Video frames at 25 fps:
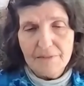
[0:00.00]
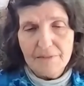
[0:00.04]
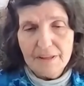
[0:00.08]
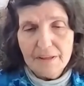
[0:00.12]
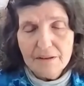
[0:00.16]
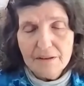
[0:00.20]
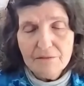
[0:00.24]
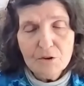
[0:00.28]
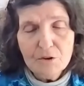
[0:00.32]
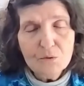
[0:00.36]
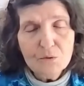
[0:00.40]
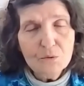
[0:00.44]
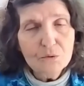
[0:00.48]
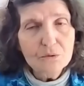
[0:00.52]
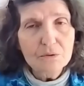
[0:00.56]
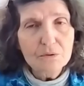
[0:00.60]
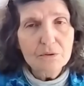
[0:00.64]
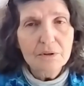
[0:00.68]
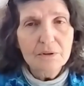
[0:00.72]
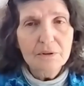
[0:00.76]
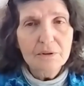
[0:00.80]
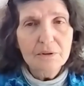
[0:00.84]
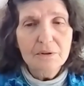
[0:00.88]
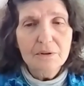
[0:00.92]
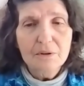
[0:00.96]
even
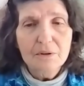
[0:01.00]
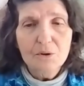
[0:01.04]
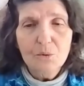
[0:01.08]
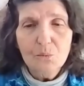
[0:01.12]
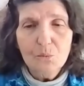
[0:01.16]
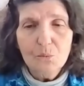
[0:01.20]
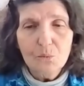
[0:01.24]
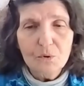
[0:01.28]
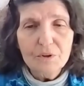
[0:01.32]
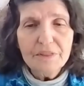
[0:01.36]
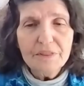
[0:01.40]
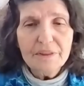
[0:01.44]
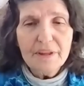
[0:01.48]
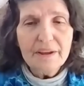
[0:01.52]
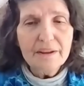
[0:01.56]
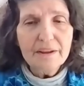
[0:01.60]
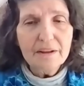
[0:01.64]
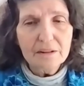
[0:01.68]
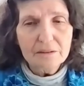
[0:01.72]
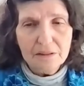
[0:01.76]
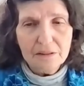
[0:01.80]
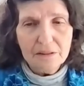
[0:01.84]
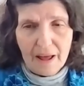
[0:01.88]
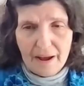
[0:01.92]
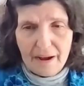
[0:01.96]
when they
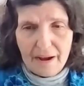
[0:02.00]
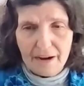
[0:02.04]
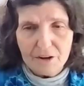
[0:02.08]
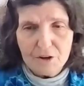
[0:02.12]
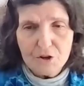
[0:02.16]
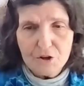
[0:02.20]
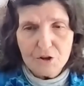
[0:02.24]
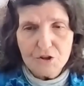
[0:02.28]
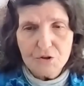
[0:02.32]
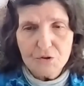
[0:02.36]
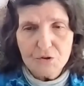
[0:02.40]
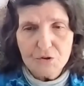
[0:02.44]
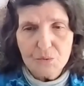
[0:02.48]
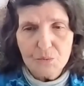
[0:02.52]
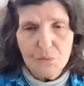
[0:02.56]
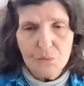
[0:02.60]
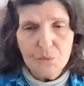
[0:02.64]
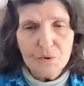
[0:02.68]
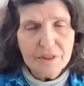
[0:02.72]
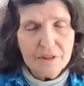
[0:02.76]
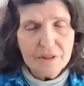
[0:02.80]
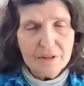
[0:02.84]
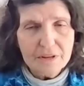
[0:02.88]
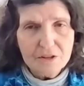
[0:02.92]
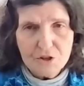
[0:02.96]
clash
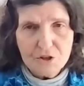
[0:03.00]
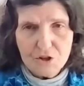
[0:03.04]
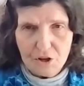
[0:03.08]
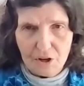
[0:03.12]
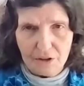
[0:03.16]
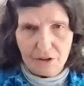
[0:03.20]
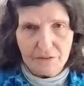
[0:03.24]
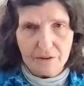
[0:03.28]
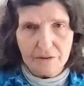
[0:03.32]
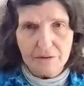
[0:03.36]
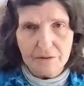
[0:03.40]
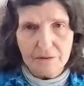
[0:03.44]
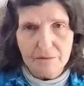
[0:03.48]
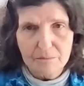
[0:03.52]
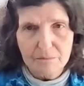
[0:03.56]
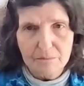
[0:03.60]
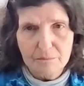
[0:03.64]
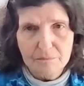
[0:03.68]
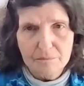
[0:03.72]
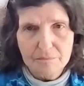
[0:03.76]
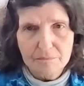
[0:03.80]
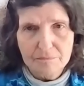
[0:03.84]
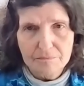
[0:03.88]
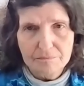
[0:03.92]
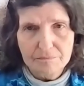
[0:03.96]
with each other.
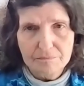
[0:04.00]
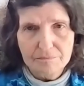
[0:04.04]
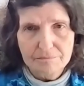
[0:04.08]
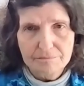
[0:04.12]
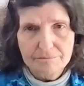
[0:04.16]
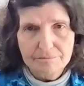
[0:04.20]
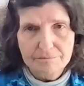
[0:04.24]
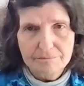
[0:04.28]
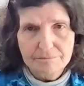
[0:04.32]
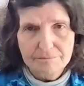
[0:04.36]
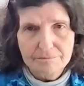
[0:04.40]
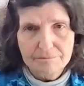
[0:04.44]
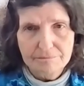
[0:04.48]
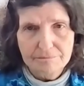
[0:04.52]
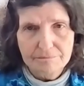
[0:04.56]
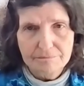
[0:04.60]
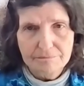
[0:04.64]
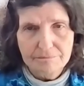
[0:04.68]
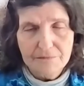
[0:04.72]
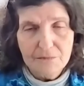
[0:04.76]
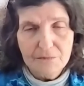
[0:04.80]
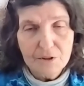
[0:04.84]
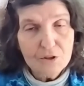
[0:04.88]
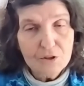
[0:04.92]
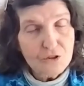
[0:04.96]

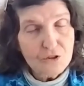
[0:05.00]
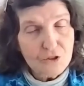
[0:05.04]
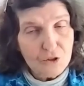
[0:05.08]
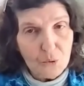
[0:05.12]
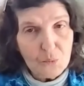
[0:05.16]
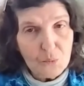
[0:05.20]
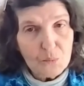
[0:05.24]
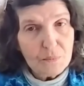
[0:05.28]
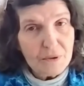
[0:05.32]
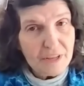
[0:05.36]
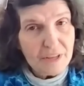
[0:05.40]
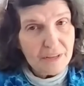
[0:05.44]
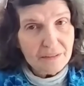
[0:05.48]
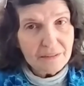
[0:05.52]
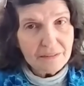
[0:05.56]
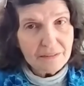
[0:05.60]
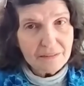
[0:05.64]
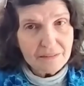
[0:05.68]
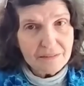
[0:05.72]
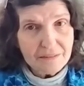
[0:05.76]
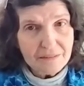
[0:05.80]
So be it.